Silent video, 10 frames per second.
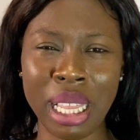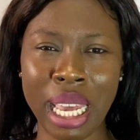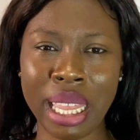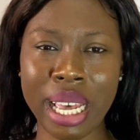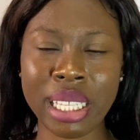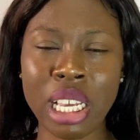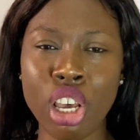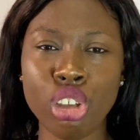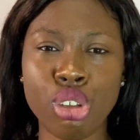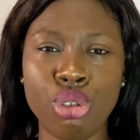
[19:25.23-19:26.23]
like that,
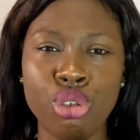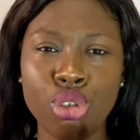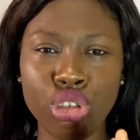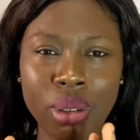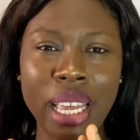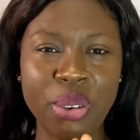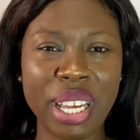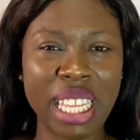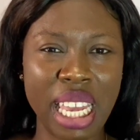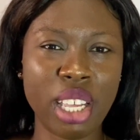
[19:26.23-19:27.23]
to, you know, show that you
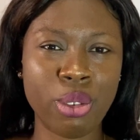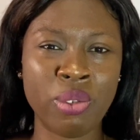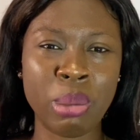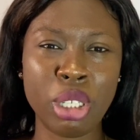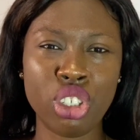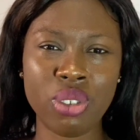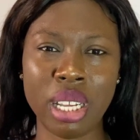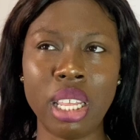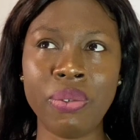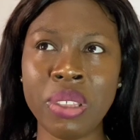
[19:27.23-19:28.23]
are the head of the ministry
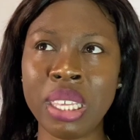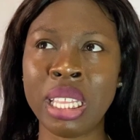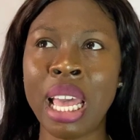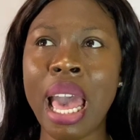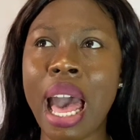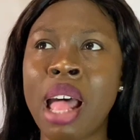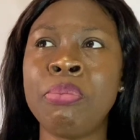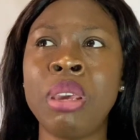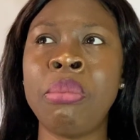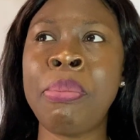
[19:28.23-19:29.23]
and everything.
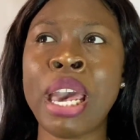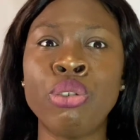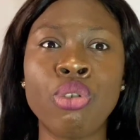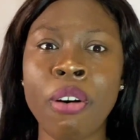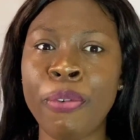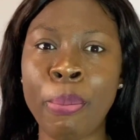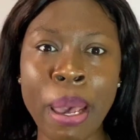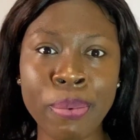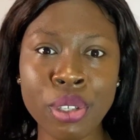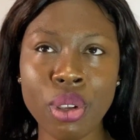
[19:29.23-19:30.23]
And me, maybe I don't come for
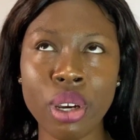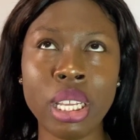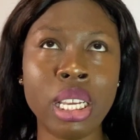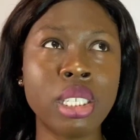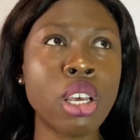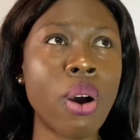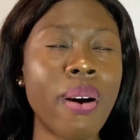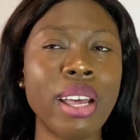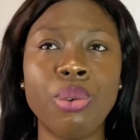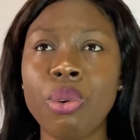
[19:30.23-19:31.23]
Bible studies,
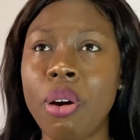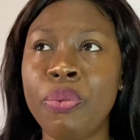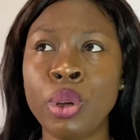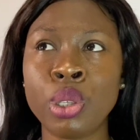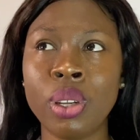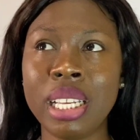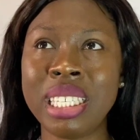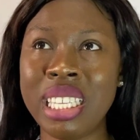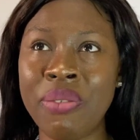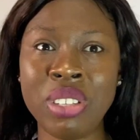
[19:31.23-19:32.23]
or I don't come for Sunday
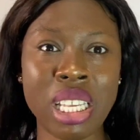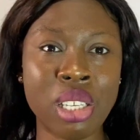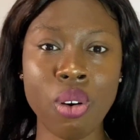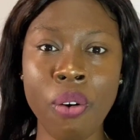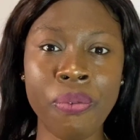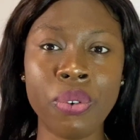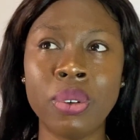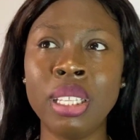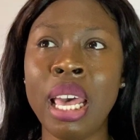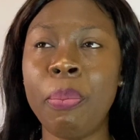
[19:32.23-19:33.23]
service as
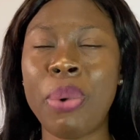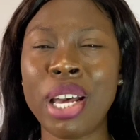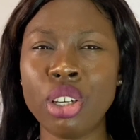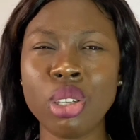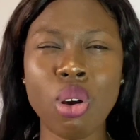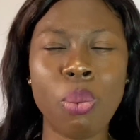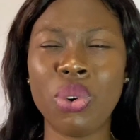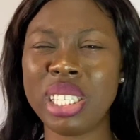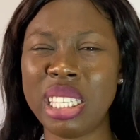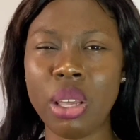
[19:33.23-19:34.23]
often, but I just come
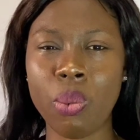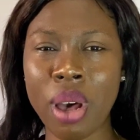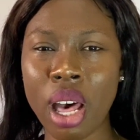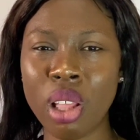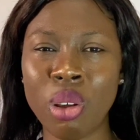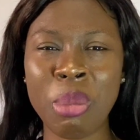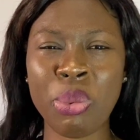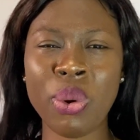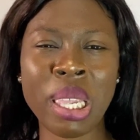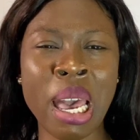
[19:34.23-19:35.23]
once in a while, or
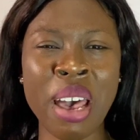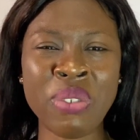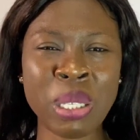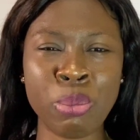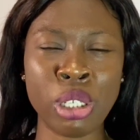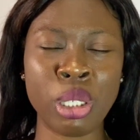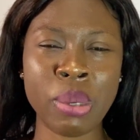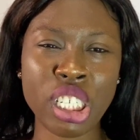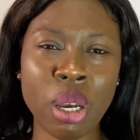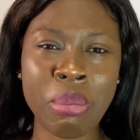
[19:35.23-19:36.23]
maybe when they're having
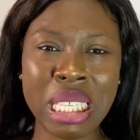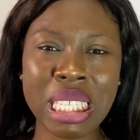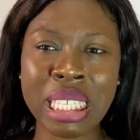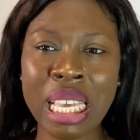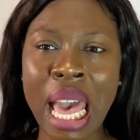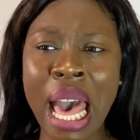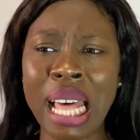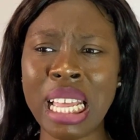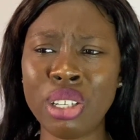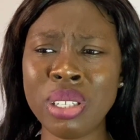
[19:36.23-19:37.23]
special meetings.
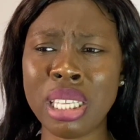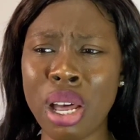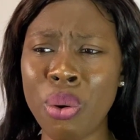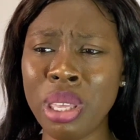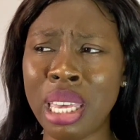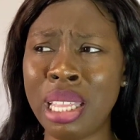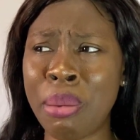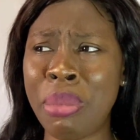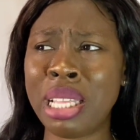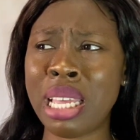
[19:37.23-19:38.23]
And I just see that, okay, they
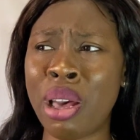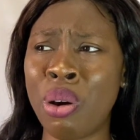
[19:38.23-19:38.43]
made